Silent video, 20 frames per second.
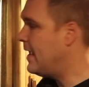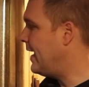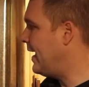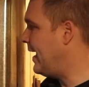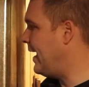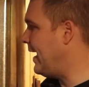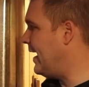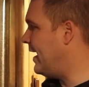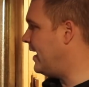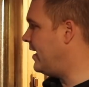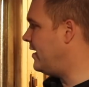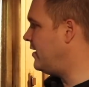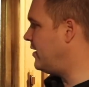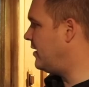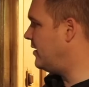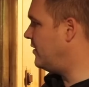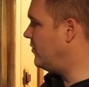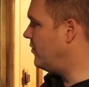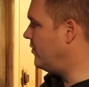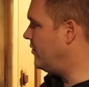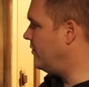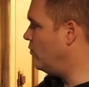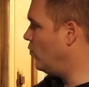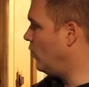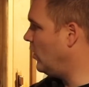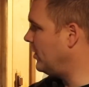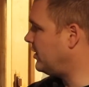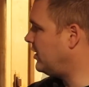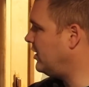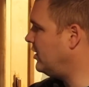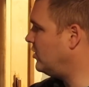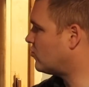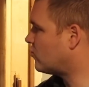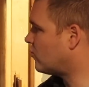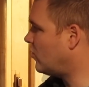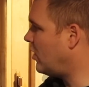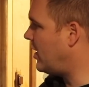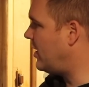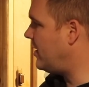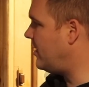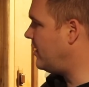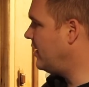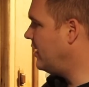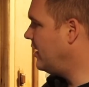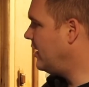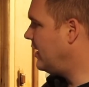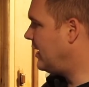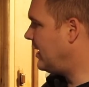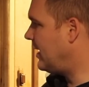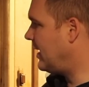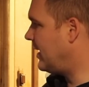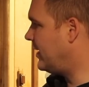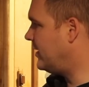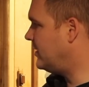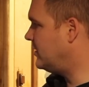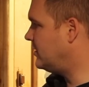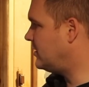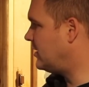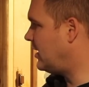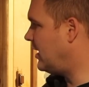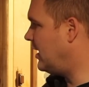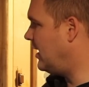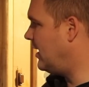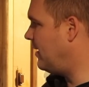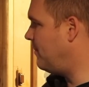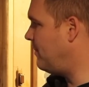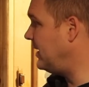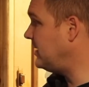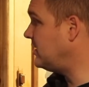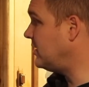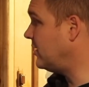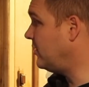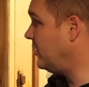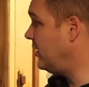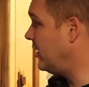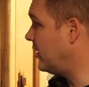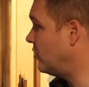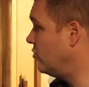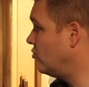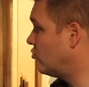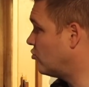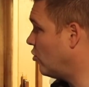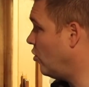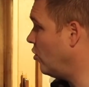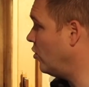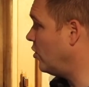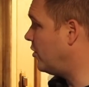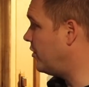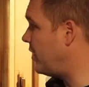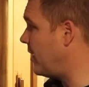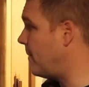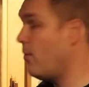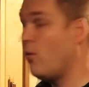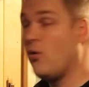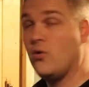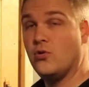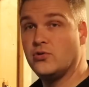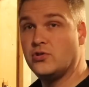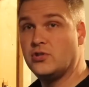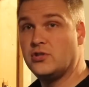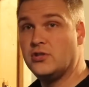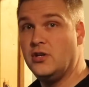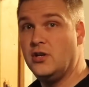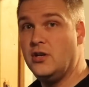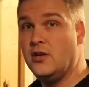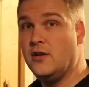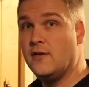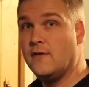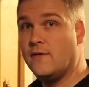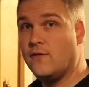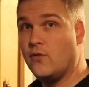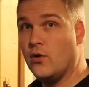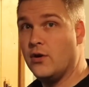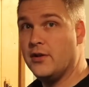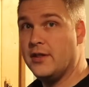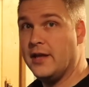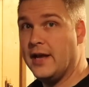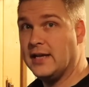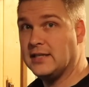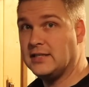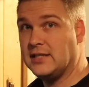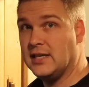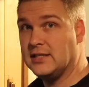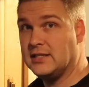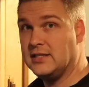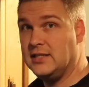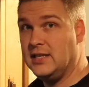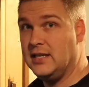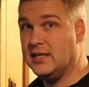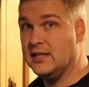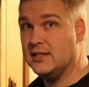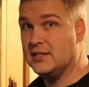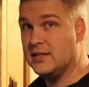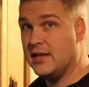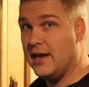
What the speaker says: And what these run is basically a controller. They pulse for the SSDs.